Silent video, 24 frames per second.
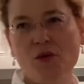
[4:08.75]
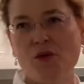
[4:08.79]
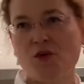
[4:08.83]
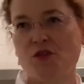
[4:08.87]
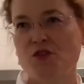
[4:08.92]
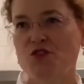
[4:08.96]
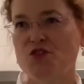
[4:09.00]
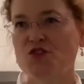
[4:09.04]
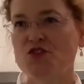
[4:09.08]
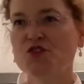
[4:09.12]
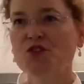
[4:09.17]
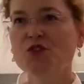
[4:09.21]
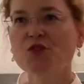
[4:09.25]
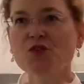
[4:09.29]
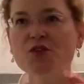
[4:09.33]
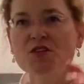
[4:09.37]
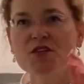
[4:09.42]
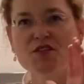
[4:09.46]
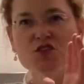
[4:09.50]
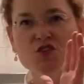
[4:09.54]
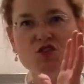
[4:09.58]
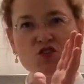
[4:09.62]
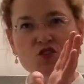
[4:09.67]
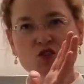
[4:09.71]

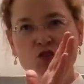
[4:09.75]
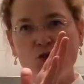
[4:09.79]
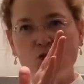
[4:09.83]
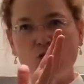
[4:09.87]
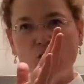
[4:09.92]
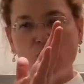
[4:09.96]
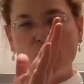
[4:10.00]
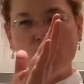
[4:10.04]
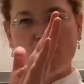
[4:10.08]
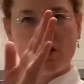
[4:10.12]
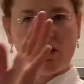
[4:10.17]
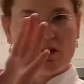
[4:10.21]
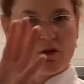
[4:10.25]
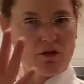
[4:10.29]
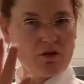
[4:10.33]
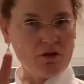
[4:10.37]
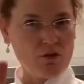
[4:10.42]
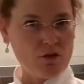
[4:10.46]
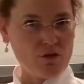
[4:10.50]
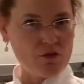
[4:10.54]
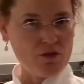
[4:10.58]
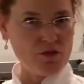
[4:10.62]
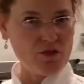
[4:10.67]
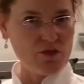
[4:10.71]
students do
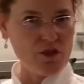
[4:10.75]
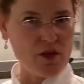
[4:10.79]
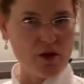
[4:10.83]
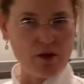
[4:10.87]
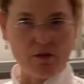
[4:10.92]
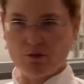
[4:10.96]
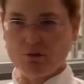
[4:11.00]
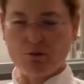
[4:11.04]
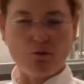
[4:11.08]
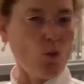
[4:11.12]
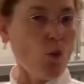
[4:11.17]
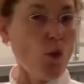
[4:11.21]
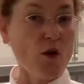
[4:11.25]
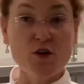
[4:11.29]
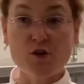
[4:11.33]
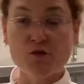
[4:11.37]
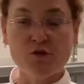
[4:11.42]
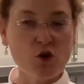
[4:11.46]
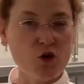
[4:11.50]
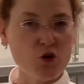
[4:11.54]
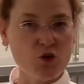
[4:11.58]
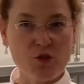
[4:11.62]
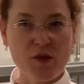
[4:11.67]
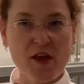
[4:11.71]

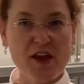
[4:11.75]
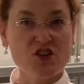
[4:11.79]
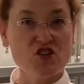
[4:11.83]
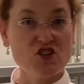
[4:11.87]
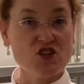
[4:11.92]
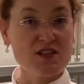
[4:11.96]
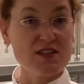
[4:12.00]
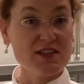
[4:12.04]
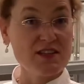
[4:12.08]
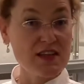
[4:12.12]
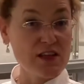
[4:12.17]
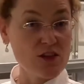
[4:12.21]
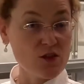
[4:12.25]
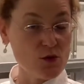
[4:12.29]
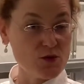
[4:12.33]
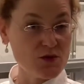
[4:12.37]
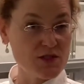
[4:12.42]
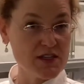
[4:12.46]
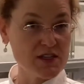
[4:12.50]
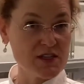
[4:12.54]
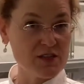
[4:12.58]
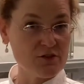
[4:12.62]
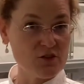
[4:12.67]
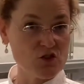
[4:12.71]
wonderful creations in those
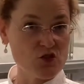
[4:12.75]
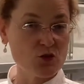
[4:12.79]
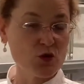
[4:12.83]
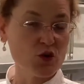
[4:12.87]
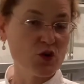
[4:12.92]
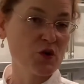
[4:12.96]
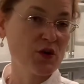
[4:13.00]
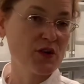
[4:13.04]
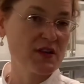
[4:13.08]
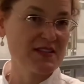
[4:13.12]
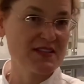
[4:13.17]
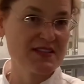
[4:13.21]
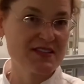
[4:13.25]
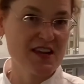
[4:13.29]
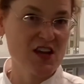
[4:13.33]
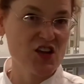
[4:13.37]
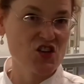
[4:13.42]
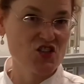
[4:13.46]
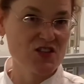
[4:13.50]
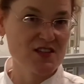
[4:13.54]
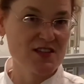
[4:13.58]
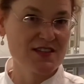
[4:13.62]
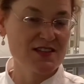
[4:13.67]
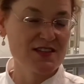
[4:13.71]
individual cooking
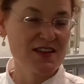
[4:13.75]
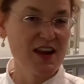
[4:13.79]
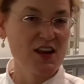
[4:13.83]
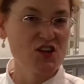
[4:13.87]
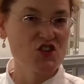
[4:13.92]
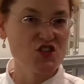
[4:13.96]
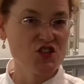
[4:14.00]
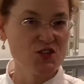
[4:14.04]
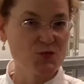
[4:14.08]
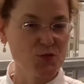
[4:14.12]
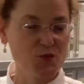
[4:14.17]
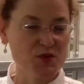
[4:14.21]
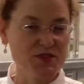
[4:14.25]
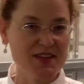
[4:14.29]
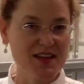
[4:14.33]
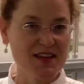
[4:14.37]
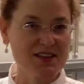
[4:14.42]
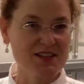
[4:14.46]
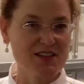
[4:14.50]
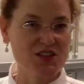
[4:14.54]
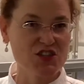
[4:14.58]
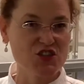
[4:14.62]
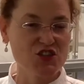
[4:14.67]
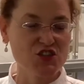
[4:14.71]
stations that I just
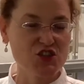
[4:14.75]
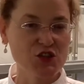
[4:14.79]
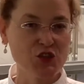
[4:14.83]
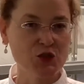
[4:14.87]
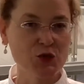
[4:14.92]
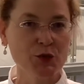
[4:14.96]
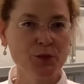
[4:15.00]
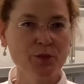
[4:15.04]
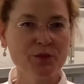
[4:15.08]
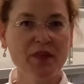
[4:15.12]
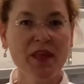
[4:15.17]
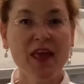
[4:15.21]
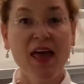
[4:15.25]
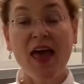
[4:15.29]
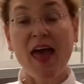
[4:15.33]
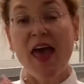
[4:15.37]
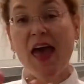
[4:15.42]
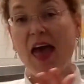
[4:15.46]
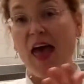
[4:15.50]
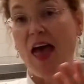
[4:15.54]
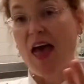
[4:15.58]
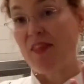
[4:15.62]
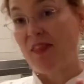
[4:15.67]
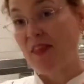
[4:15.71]
presented to you.
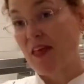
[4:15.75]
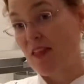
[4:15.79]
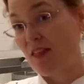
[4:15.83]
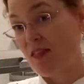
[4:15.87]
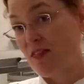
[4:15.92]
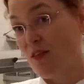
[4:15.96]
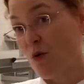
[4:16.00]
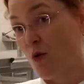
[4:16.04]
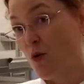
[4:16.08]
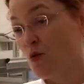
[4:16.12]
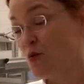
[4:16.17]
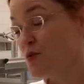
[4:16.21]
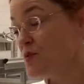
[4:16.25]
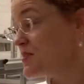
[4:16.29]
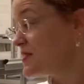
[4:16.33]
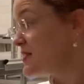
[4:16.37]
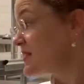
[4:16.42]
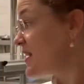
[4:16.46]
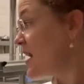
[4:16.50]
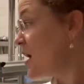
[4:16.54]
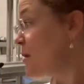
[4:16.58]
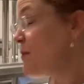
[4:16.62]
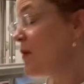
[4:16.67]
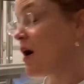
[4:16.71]
And then those
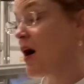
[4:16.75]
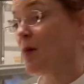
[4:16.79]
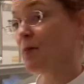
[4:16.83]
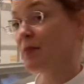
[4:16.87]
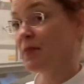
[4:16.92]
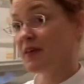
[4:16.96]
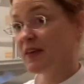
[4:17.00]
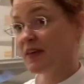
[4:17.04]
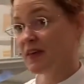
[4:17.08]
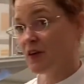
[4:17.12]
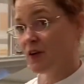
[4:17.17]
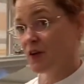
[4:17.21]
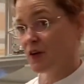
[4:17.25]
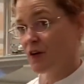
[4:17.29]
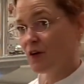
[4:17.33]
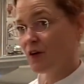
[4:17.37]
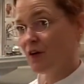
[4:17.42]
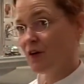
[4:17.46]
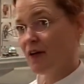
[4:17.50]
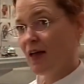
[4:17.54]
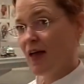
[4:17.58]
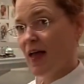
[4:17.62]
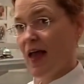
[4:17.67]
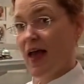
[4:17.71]
come up here
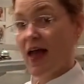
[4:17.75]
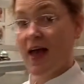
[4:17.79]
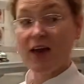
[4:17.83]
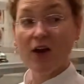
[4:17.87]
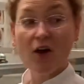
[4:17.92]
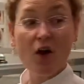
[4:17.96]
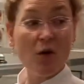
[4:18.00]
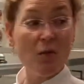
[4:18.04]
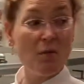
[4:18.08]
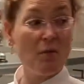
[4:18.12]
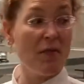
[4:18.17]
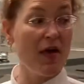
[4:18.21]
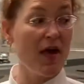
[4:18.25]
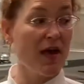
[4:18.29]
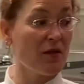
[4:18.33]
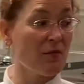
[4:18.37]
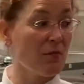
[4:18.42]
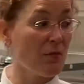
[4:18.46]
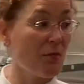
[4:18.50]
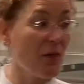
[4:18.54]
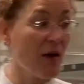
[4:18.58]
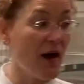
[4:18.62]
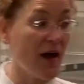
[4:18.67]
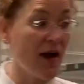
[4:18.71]
and are
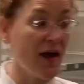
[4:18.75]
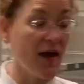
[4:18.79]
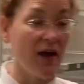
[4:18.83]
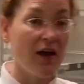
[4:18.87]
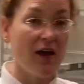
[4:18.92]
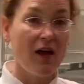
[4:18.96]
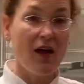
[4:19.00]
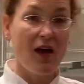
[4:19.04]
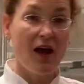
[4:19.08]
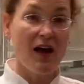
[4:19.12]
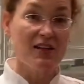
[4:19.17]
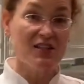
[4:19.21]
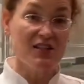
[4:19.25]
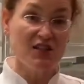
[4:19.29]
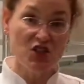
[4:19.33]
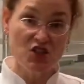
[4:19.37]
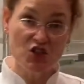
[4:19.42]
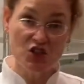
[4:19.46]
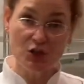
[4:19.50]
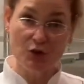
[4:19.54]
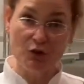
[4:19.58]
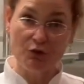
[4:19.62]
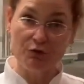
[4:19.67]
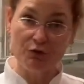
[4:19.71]
met by
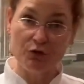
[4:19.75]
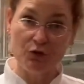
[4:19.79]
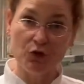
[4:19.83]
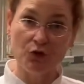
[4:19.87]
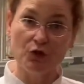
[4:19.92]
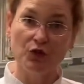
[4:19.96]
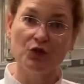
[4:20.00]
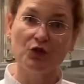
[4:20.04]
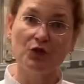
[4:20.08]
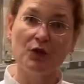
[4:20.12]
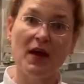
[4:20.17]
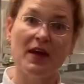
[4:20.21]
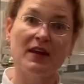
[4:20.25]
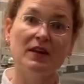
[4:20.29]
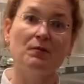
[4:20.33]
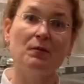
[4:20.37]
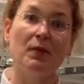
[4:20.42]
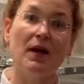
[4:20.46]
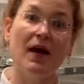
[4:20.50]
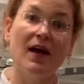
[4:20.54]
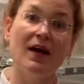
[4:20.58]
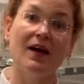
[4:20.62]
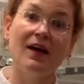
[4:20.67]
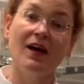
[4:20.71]
additional food created
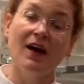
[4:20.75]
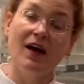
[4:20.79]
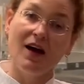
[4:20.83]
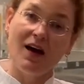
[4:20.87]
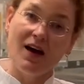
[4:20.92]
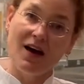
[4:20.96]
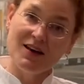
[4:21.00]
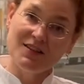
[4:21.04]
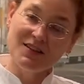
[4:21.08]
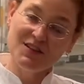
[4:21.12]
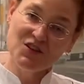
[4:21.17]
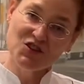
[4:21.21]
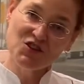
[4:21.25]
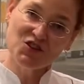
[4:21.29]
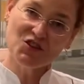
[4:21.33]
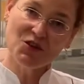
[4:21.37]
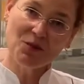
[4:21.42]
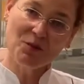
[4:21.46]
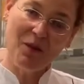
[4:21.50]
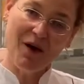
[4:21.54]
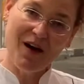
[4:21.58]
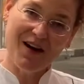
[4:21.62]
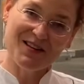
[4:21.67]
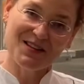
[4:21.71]
by additional
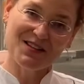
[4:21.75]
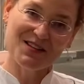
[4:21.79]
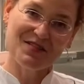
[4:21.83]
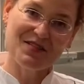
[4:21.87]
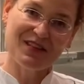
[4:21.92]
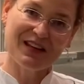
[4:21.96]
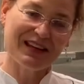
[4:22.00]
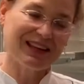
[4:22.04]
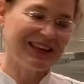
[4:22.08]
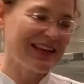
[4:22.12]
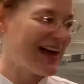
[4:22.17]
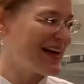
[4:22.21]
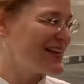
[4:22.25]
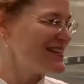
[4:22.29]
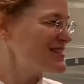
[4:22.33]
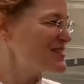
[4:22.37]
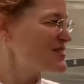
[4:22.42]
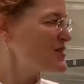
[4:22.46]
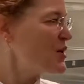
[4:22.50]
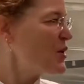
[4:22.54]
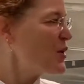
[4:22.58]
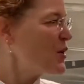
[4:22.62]
parts of the class